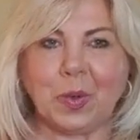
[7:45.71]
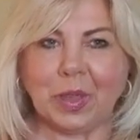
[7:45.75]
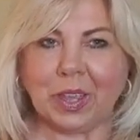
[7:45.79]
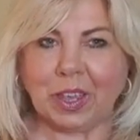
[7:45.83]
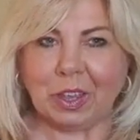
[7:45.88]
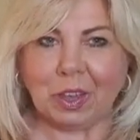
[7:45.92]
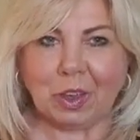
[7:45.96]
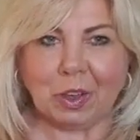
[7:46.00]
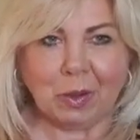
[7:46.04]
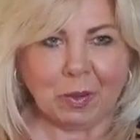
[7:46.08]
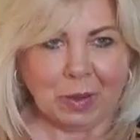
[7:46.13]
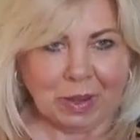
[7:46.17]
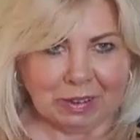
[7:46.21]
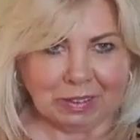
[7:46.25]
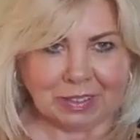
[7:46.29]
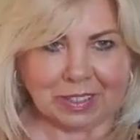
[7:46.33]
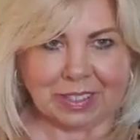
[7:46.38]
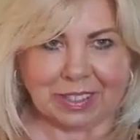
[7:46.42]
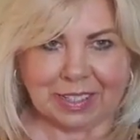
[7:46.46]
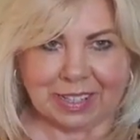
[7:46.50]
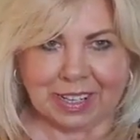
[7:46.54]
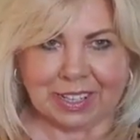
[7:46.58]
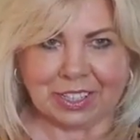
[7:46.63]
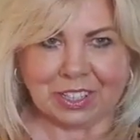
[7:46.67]
can go out
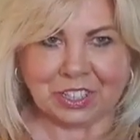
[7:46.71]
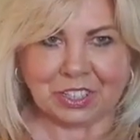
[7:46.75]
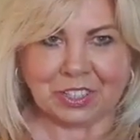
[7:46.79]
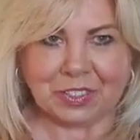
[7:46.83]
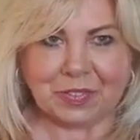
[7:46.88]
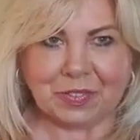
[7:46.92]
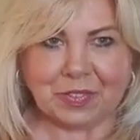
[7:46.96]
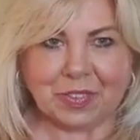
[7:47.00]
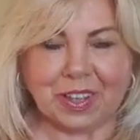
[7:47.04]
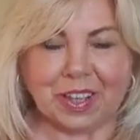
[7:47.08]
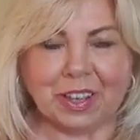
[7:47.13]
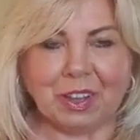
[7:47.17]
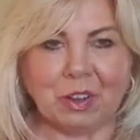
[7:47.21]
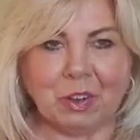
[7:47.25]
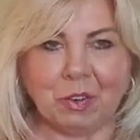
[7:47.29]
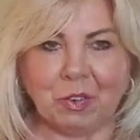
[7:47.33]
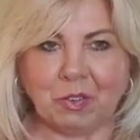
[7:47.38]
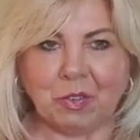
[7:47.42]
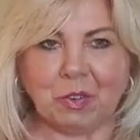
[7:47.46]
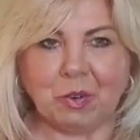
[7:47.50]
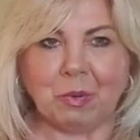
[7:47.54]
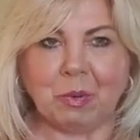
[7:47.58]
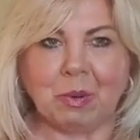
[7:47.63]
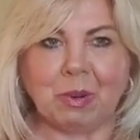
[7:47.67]
in nature and go
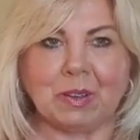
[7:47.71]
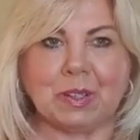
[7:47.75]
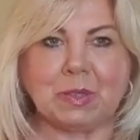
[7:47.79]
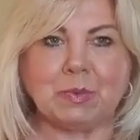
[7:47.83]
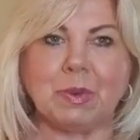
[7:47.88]
for walks,